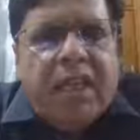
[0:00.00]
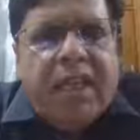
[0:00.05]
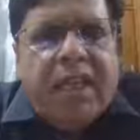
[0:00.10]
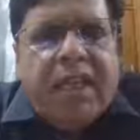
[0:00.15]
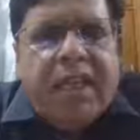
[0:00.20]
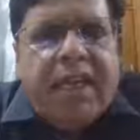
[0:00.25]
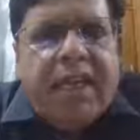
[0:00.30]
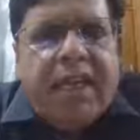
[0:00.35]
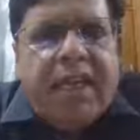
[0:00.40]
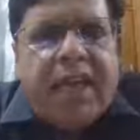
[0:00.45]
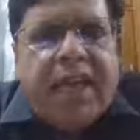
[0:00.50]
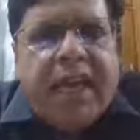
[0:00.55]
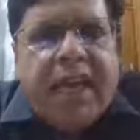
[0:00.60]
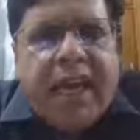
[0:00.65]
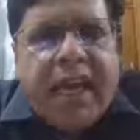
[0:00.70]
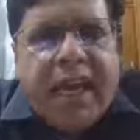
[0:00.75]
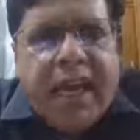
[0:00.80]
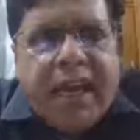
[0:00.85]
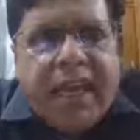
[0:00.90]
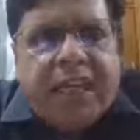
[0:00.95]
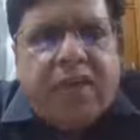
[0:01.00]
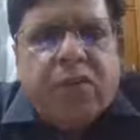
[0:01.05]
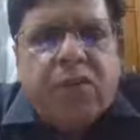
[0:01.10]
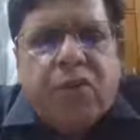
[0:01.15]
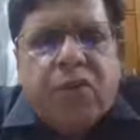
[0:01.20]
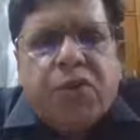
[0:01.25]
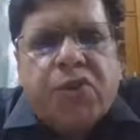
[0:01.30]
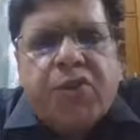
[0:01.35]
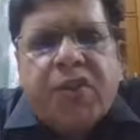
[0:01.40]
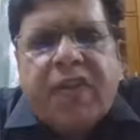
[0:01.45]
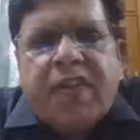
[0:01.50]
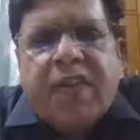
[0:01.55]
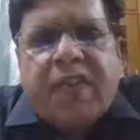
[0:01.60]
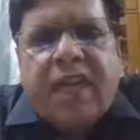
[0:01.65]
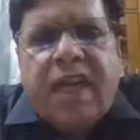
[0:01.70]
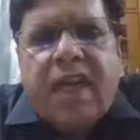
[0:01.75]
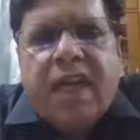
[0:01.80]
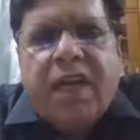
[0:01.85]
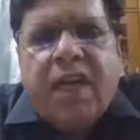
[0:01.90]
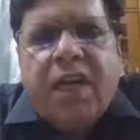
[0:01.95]
the active constituents
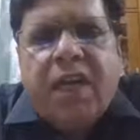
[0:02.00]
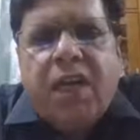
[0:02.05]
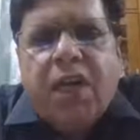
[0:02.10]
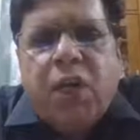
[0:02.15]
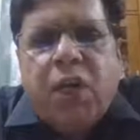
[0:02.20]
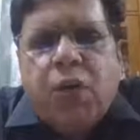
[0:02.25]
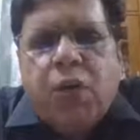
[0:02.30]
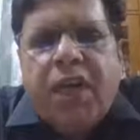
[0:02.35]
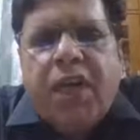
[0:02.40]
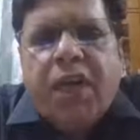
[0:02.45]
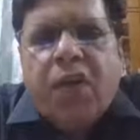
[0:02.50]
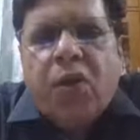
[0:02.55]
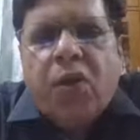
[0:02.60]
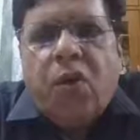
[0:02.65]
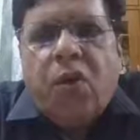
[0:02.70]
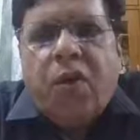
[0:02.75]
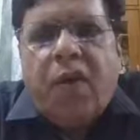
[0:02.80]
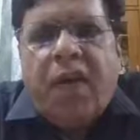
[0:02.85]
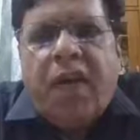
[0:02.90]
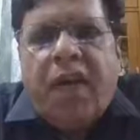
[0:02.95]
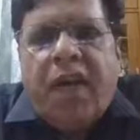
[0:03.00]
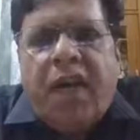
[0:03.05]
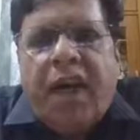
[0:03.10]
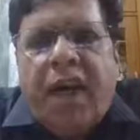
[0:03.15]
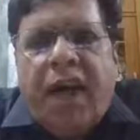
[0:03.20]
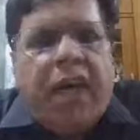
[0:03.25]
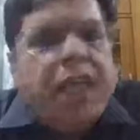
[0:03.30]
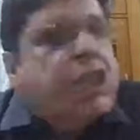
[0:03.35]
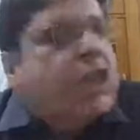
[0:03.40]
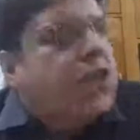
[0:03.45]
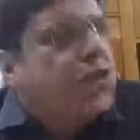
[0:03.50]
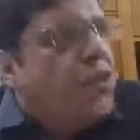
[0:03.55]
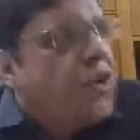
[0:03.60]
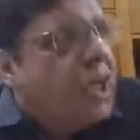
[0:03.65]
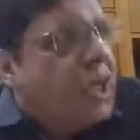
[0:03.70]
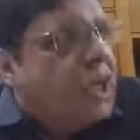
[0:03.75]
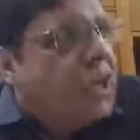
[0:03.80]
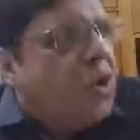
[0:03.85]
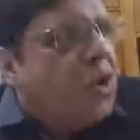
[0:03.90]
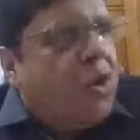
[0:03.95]
are eugenol,
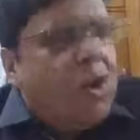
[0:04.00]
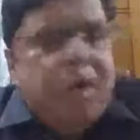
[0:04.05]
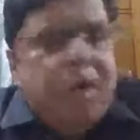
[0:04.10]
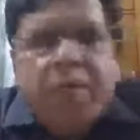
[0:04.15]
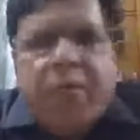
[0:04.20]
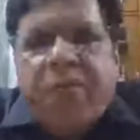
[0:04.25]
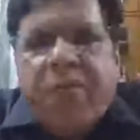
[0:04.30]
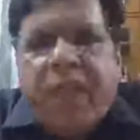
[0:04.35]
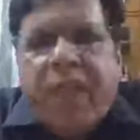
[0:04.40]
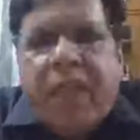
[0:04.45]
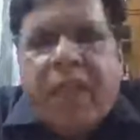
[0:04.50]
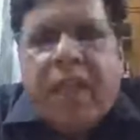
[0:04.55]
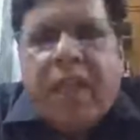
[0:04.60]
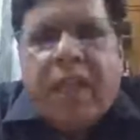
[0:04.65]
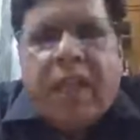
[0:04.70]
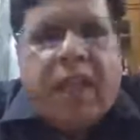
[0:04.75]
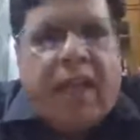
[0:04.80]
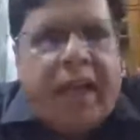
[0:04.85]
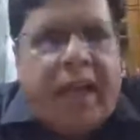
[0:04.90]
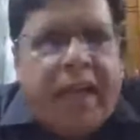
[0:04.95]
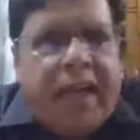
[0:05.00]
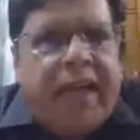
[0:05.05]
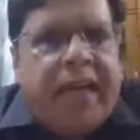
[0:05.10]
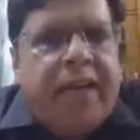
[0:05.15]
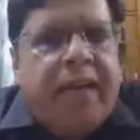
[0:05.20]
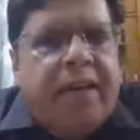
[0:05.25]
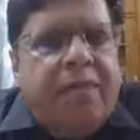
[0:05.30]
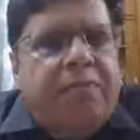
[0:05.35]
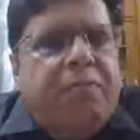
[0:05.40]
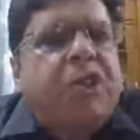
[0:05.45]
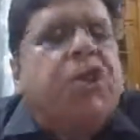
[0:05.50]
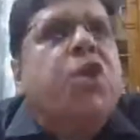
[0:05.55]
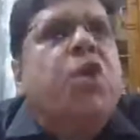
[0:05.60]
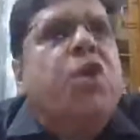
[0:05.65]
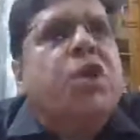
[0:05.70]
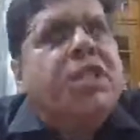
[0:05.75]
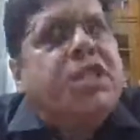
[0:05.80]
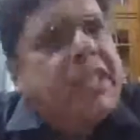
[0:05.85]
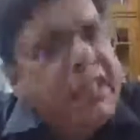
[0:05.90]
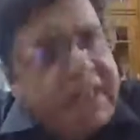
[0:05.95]
isoeugenol, and
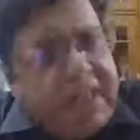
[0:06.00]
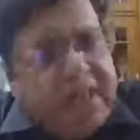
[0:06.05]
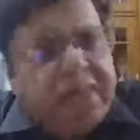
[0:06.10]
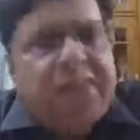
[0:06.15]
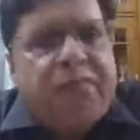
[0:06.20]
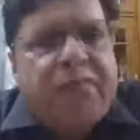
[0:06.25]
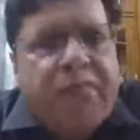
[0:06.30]
methoxy